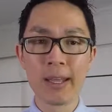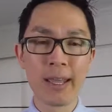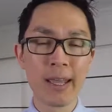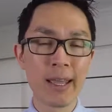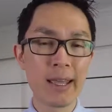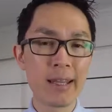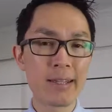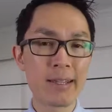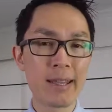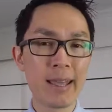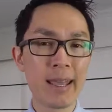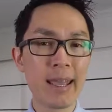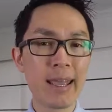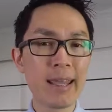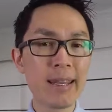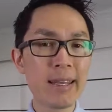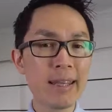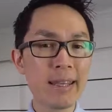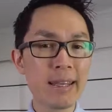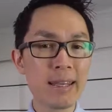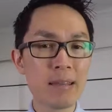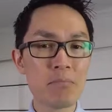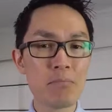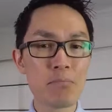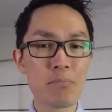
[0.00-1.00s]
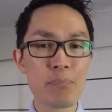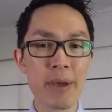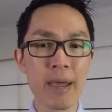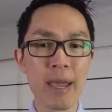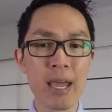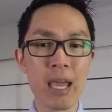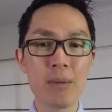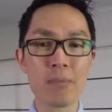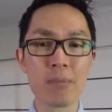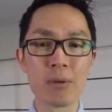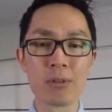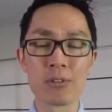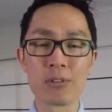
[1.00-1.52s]
And any
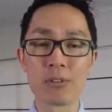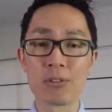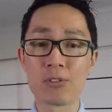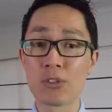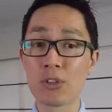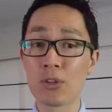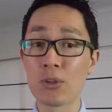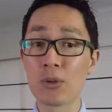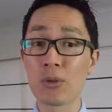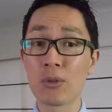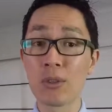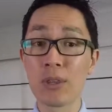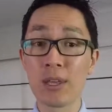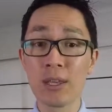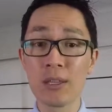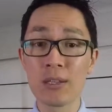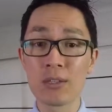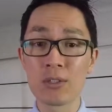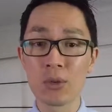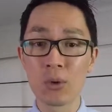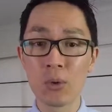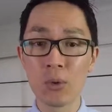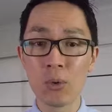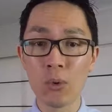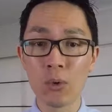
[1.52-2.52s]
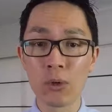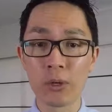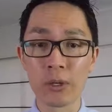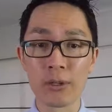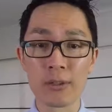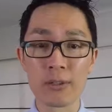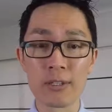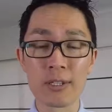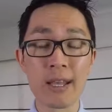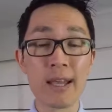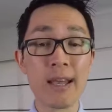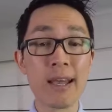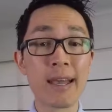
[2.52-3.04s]
impairment to these
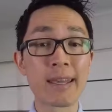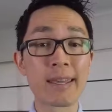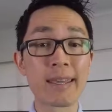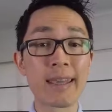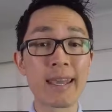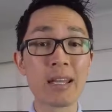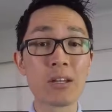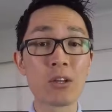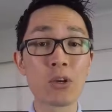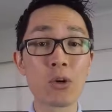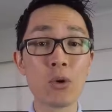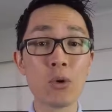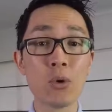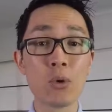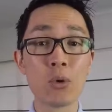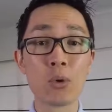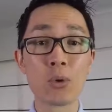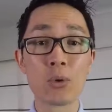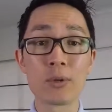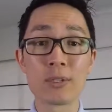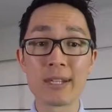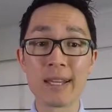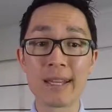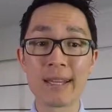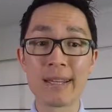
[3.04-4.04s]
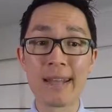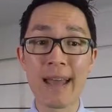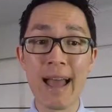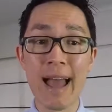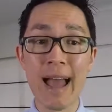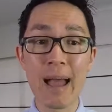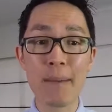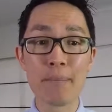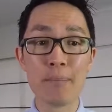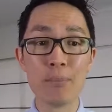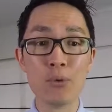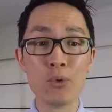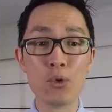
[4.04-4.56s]
organs can cause an
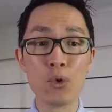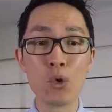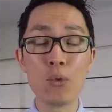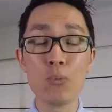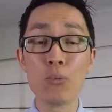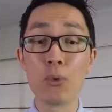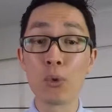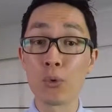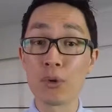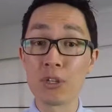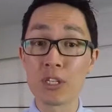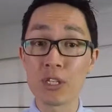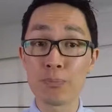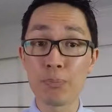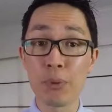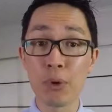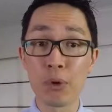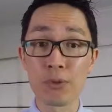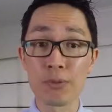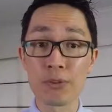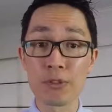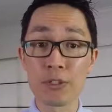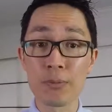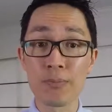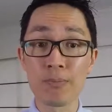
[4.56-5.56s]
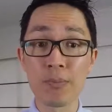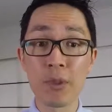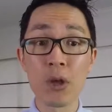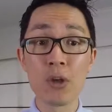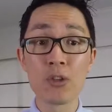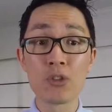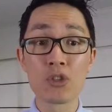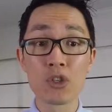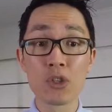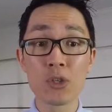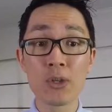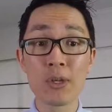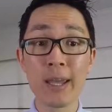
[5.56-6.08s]
abnormal response
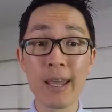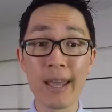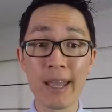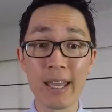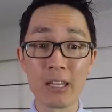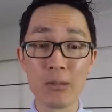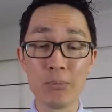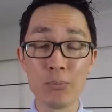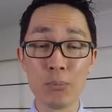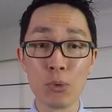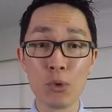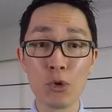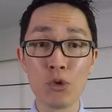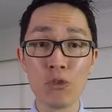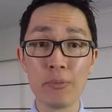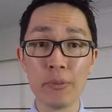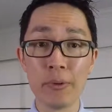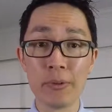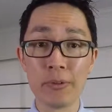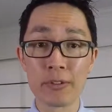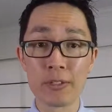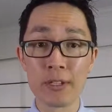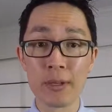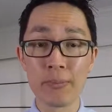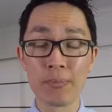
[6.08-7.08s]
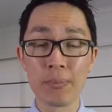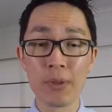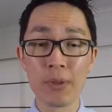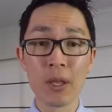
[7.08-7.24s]
to head movement,